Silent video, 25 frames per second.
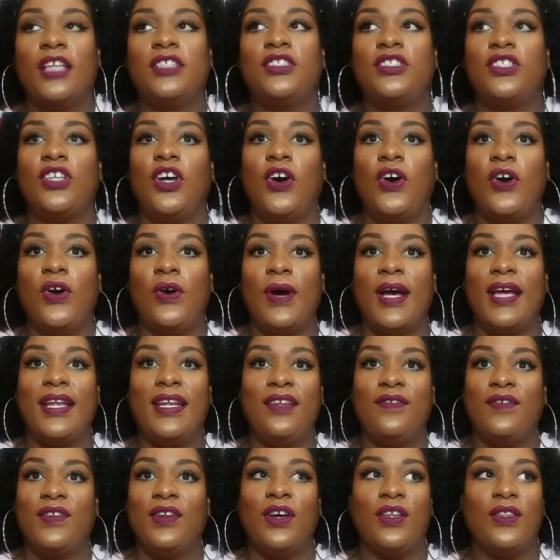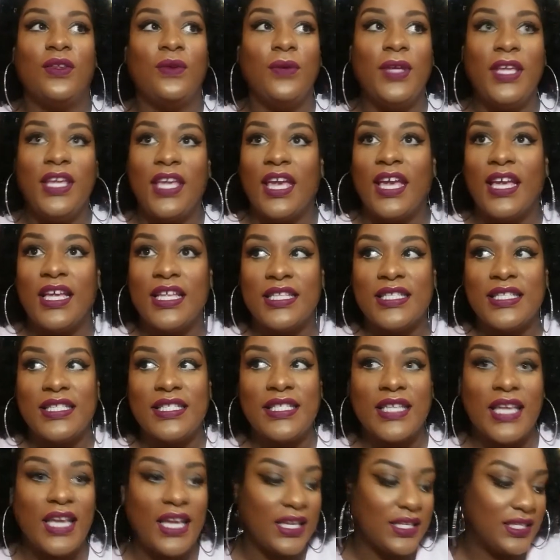So, and even on the weekends,
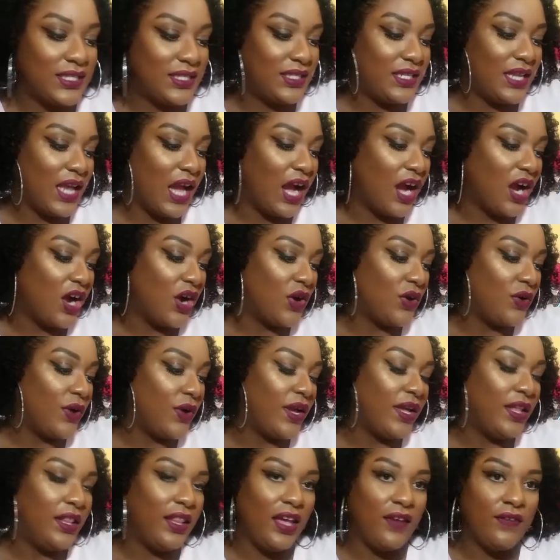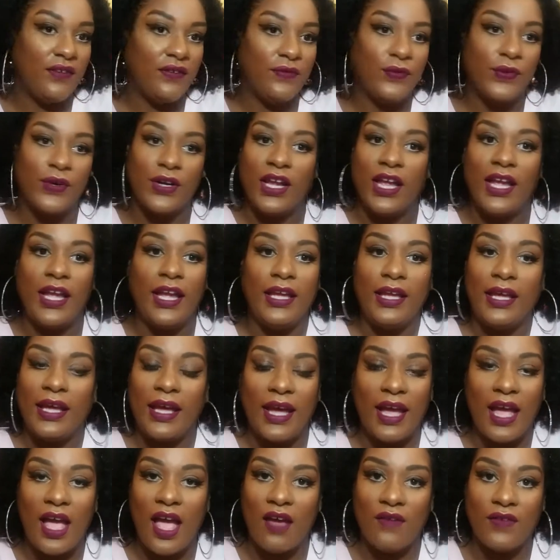it is now 11:48, and
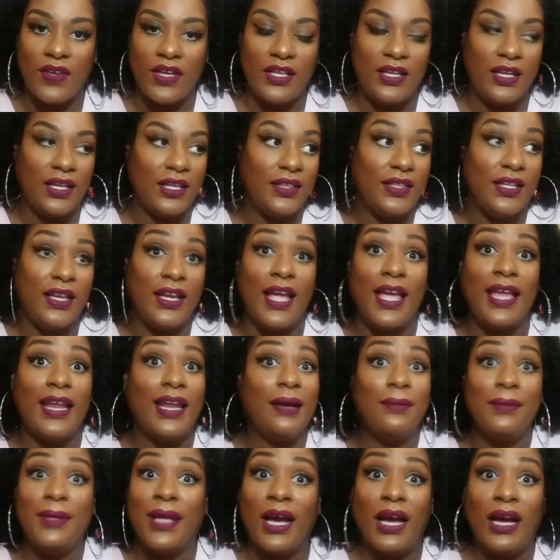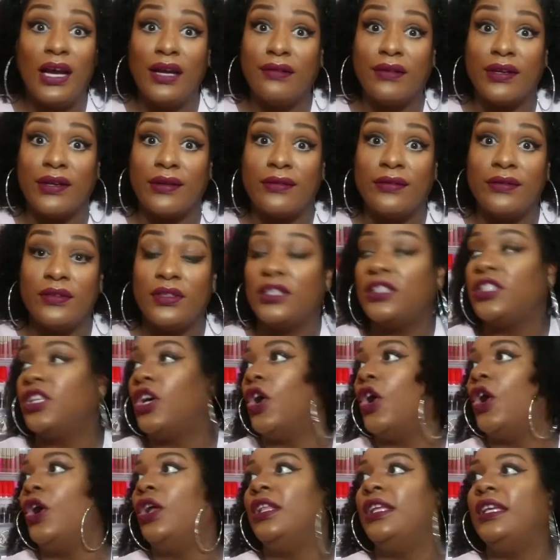I haven't eaten anything, and I'm not hungry.
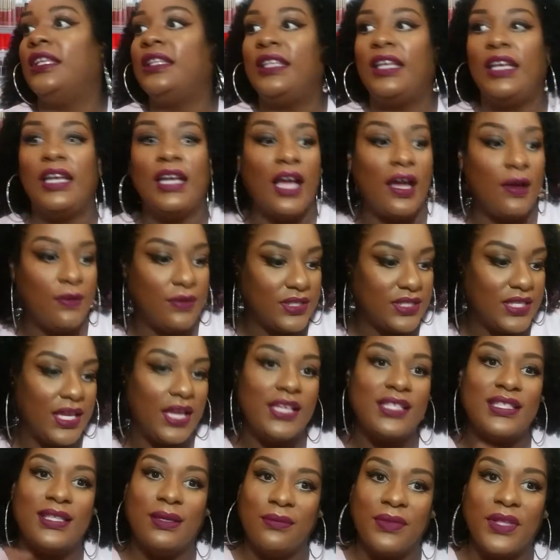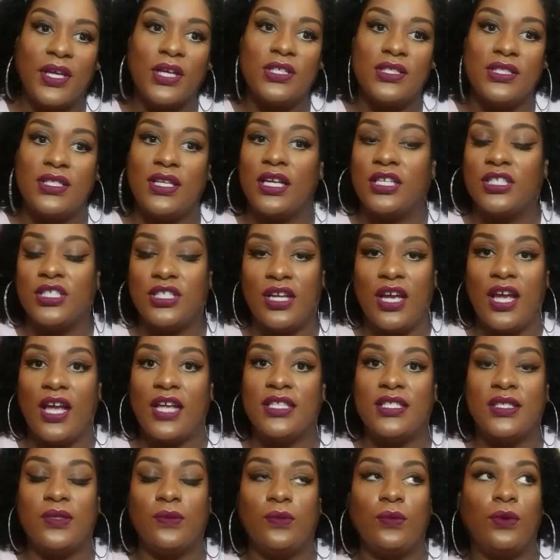The only thing I will say is I'm thirsty. I should have
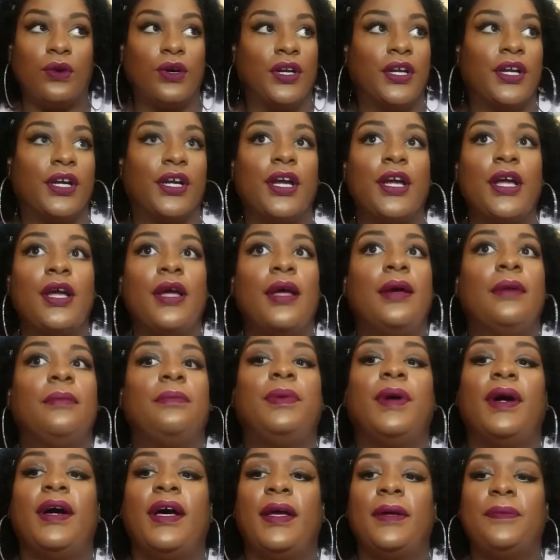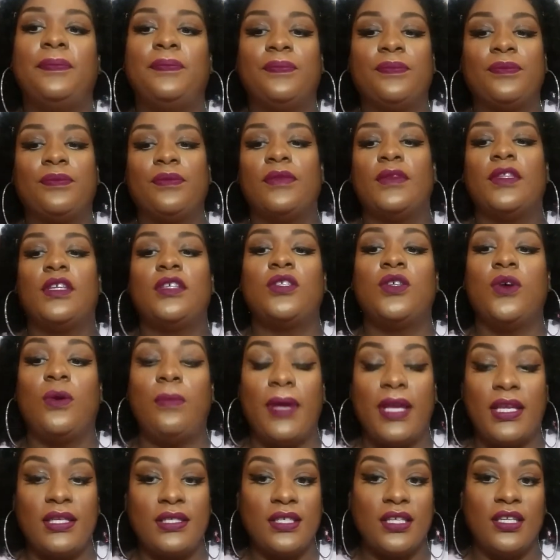had some water. But, so
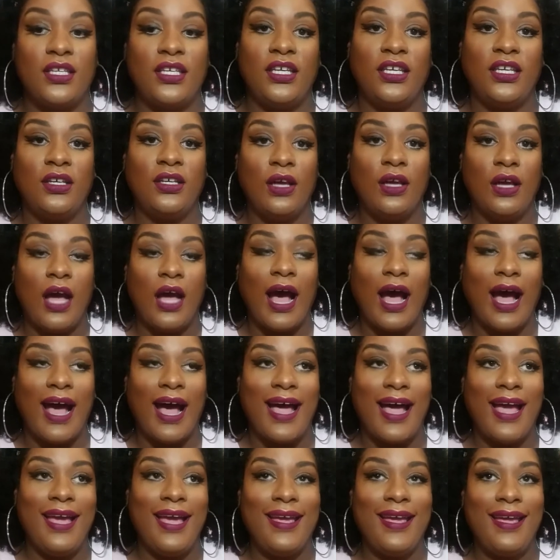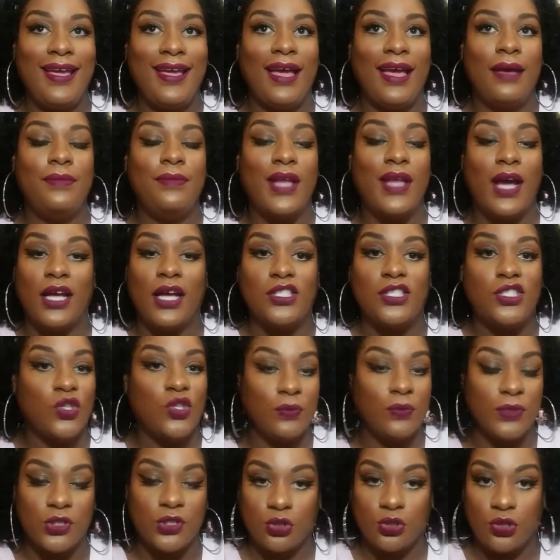basically, I am not
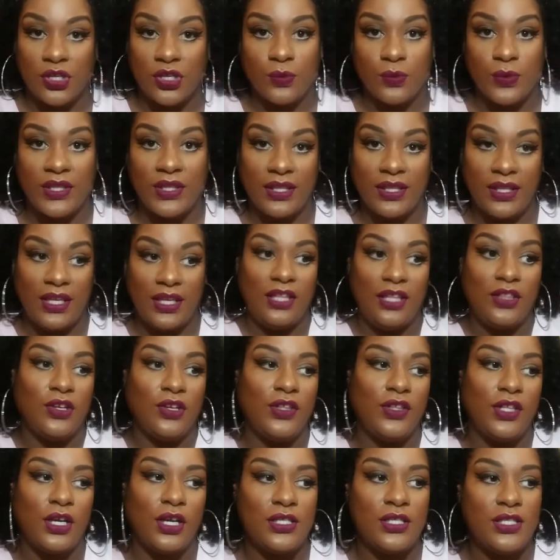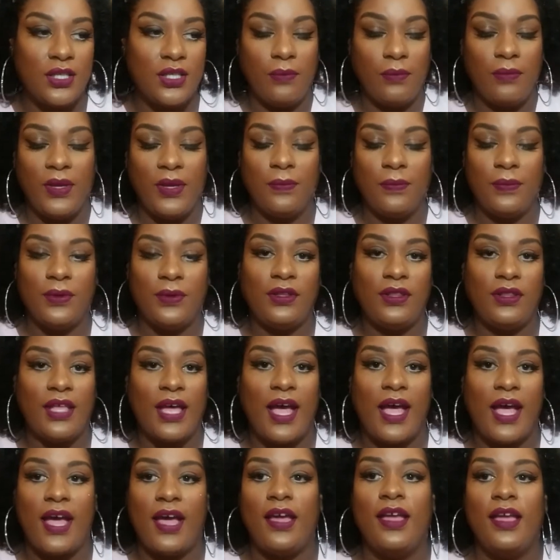super strict with it either. There are some people
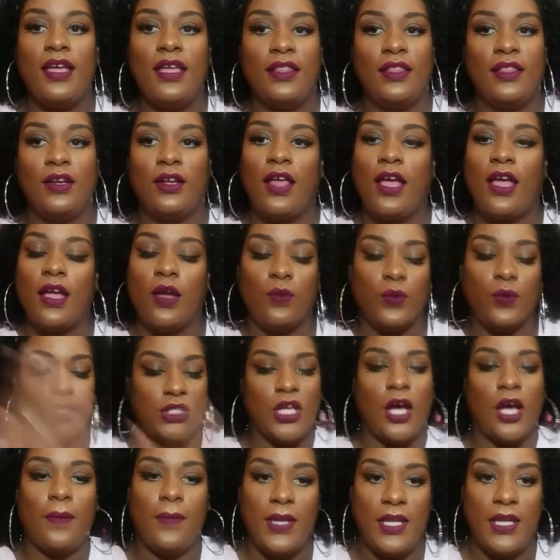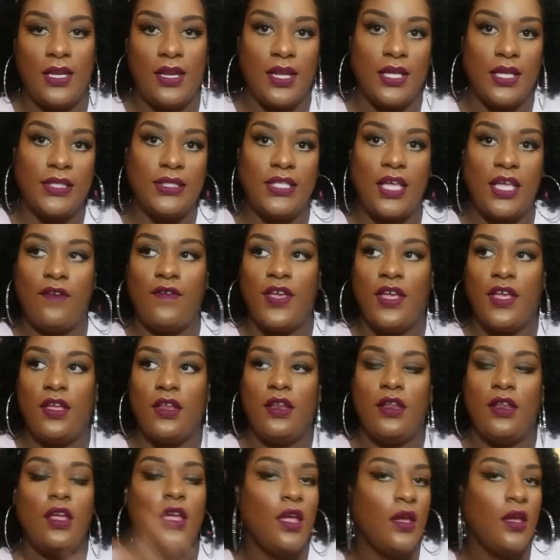that they're like, we stop eating at
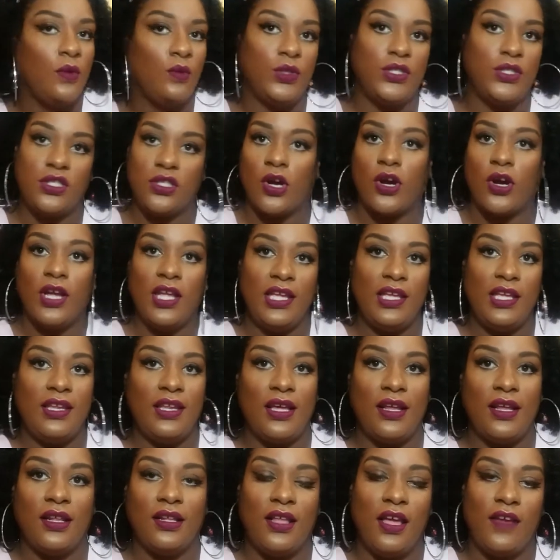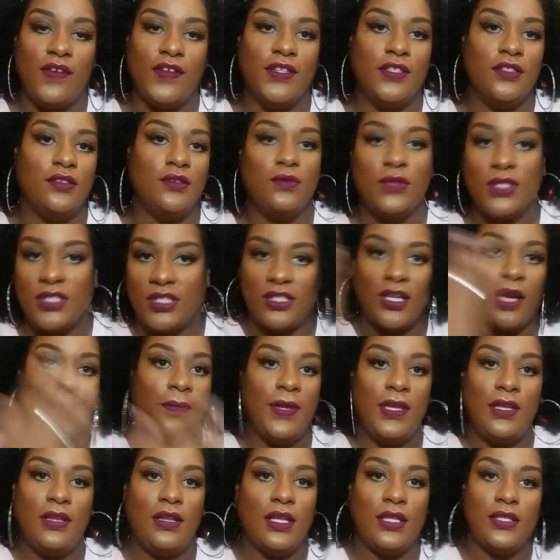7, we start eating at 11, we
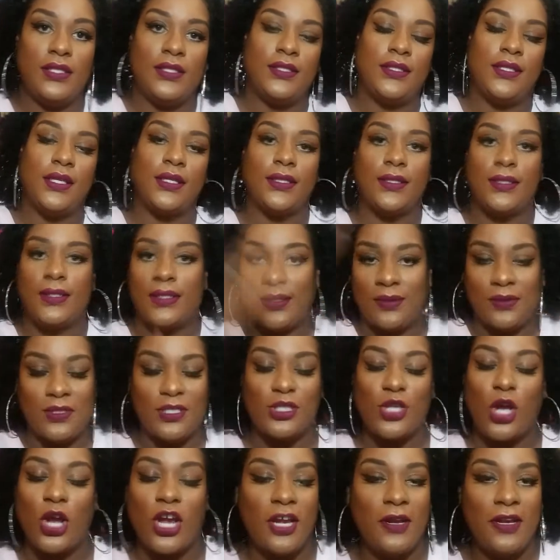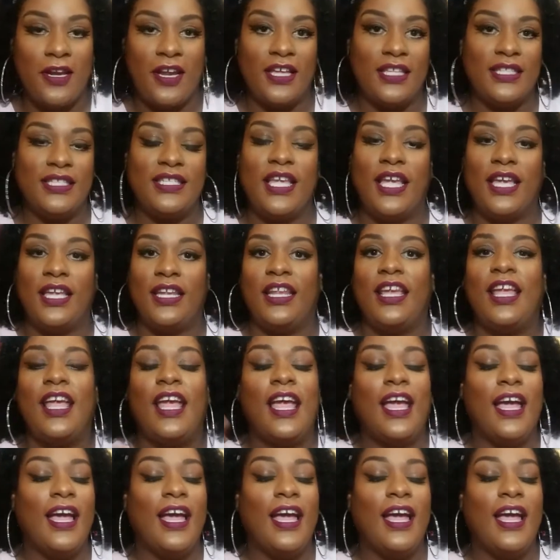stop eating at 6, we start eating at 10.